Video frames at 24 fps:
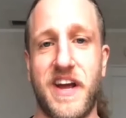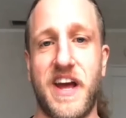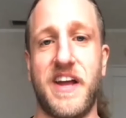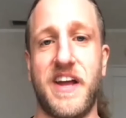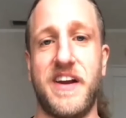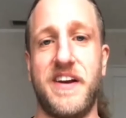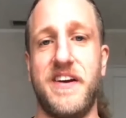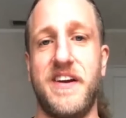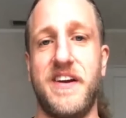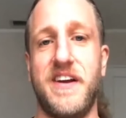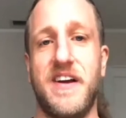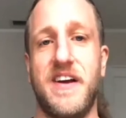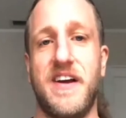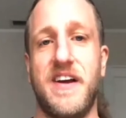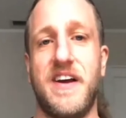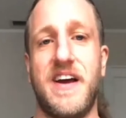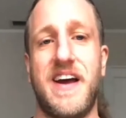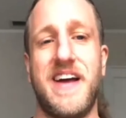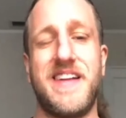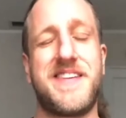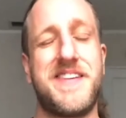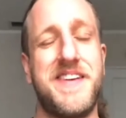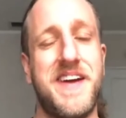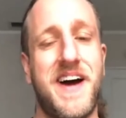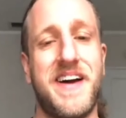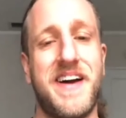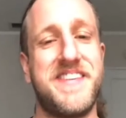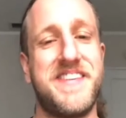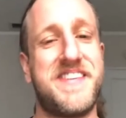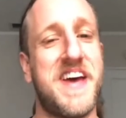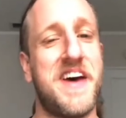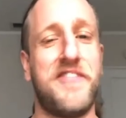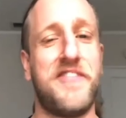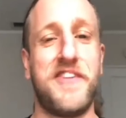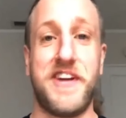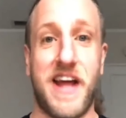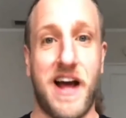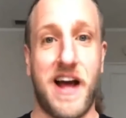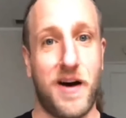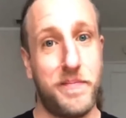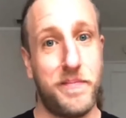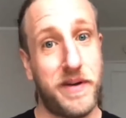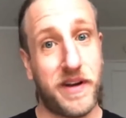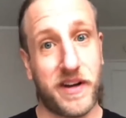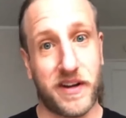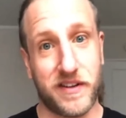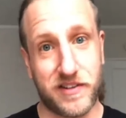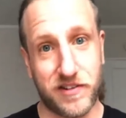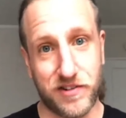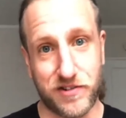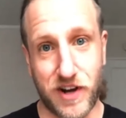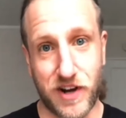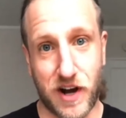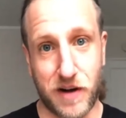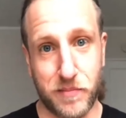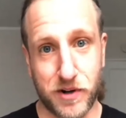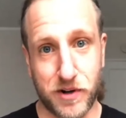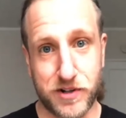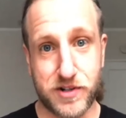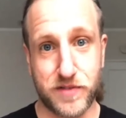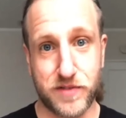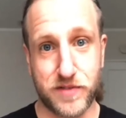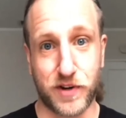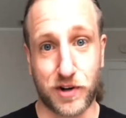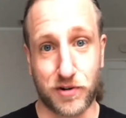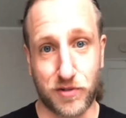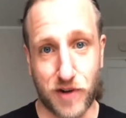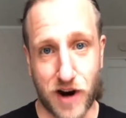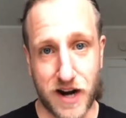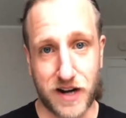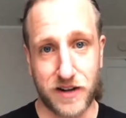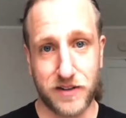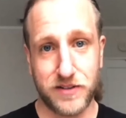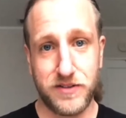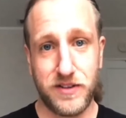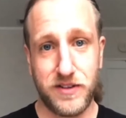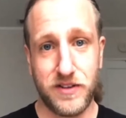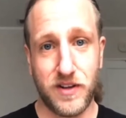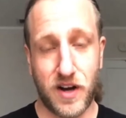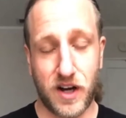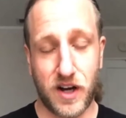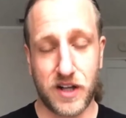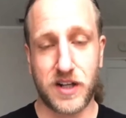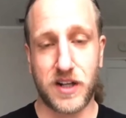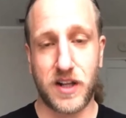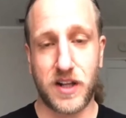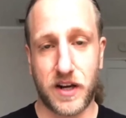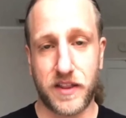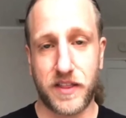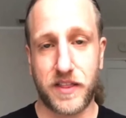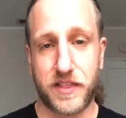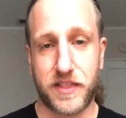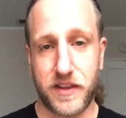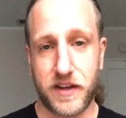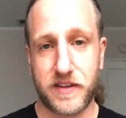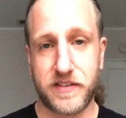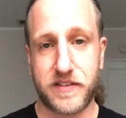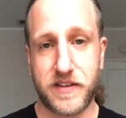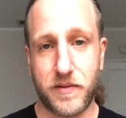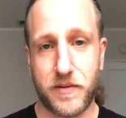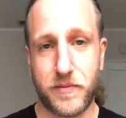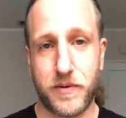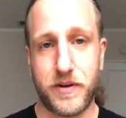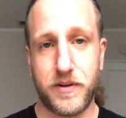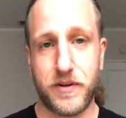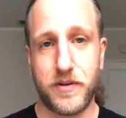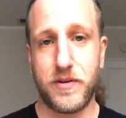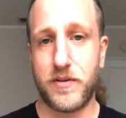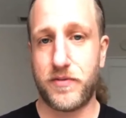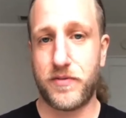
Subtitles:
And it's not as heavy now because there's not much of a crowd on a lot of the things that we do.